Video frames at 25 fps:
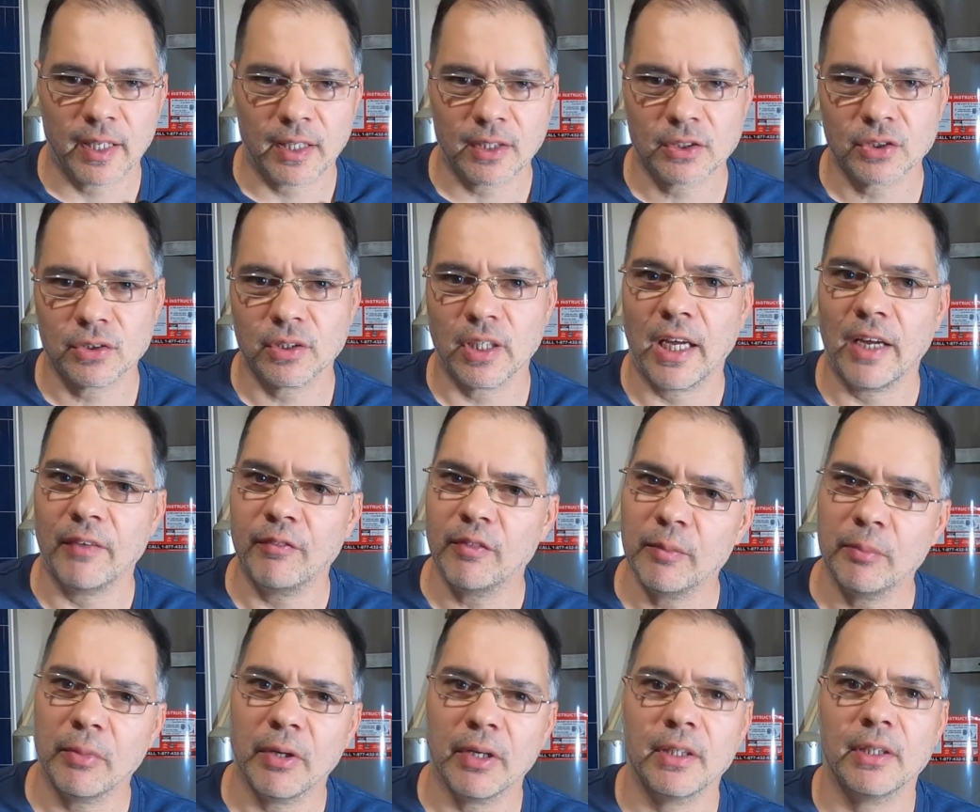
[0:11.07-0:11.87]
thanks to
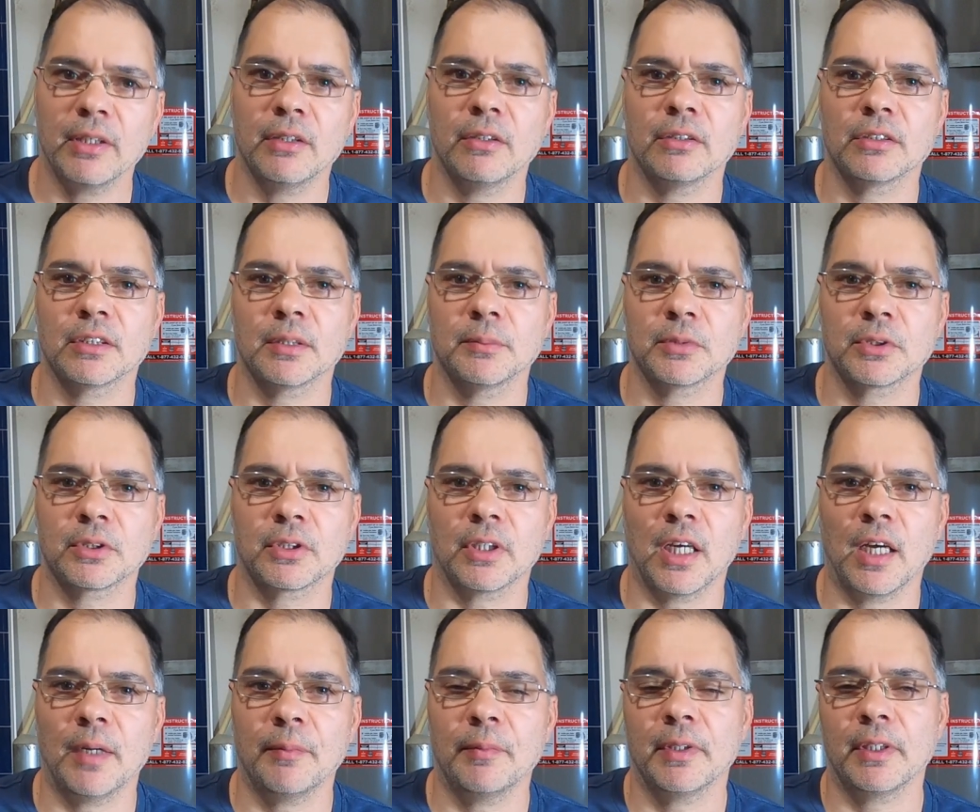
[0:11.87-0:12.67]
everybody who
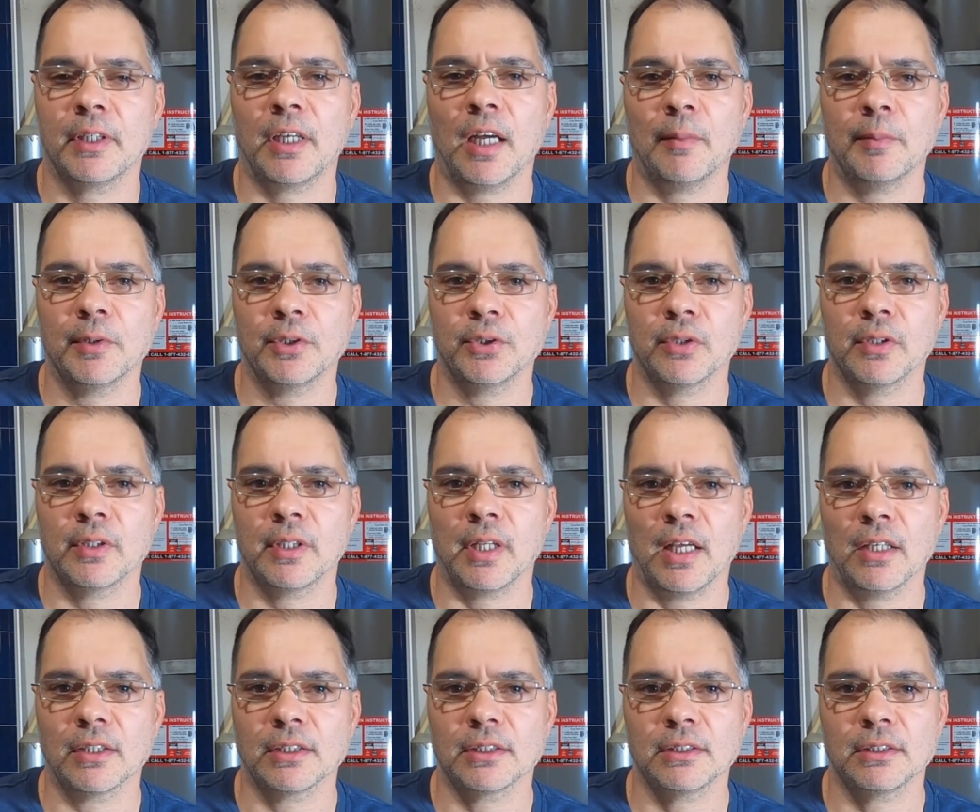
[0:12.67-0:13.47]
subscribed and got me to
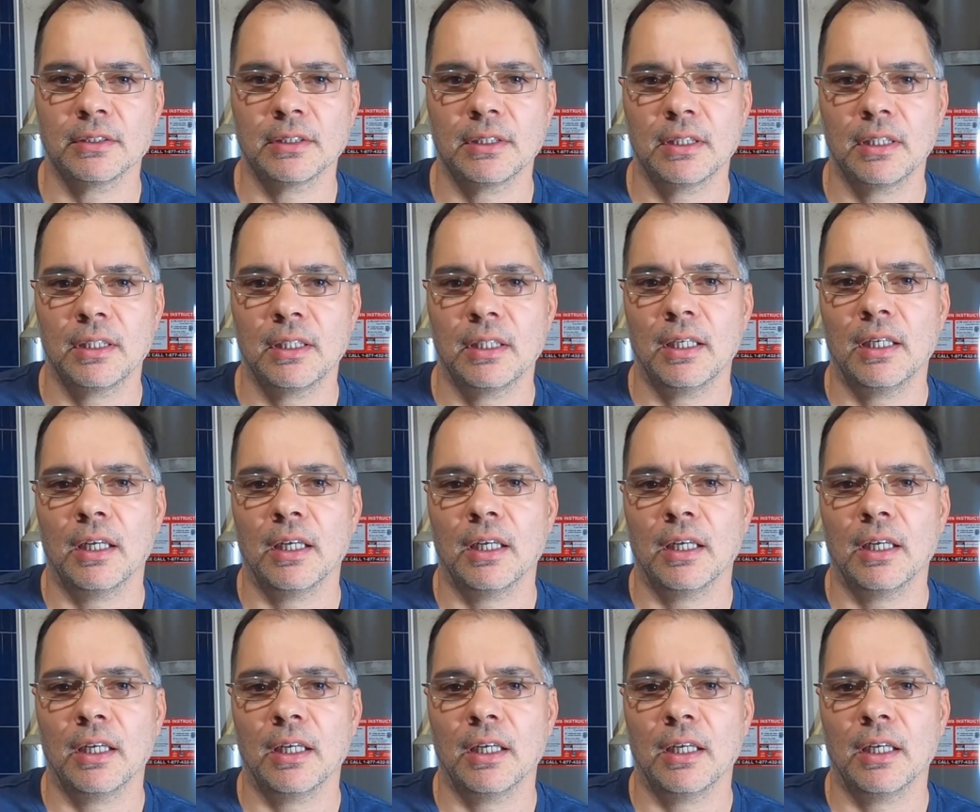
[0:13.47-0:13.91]
a thousand.